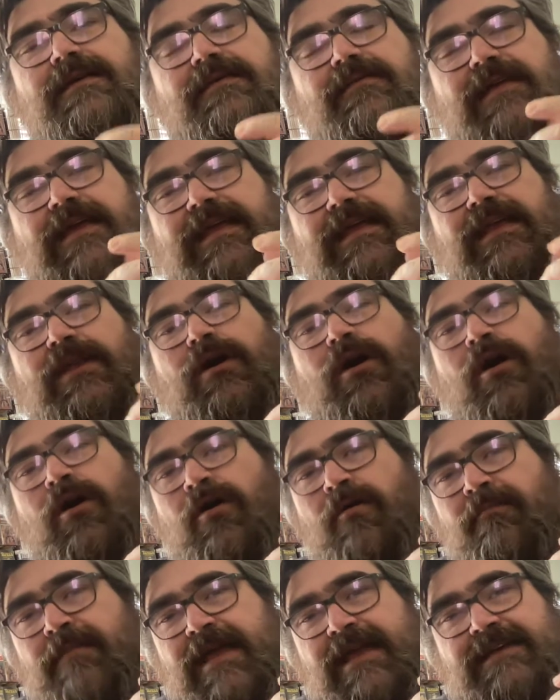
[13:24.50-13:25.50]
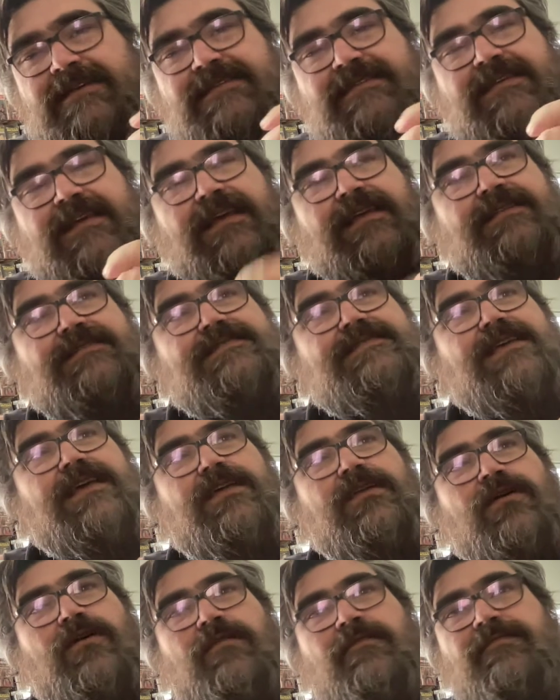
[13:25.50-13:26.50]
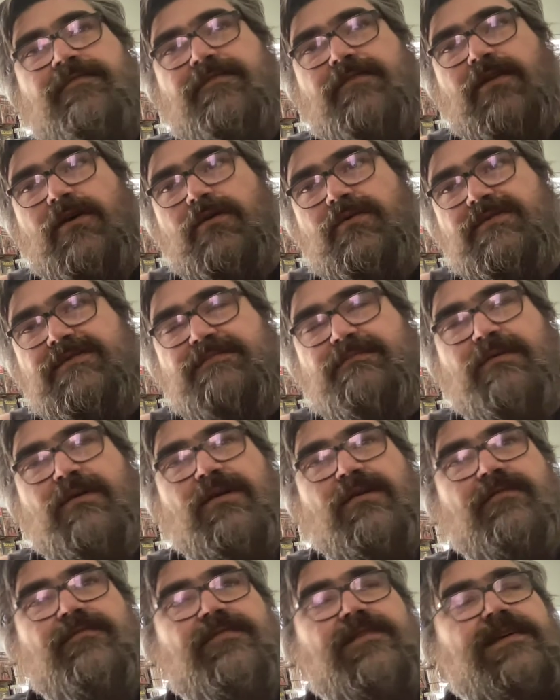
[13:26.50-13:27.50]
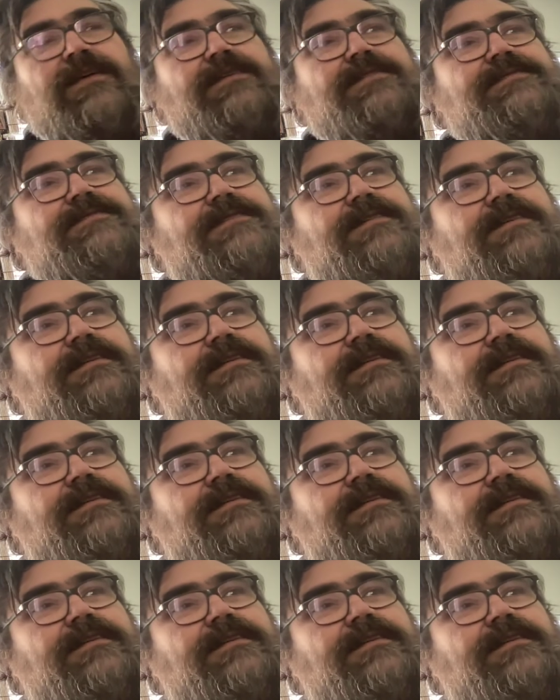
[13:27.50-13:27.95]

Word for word: Like it all makes sense. It all flows perfect.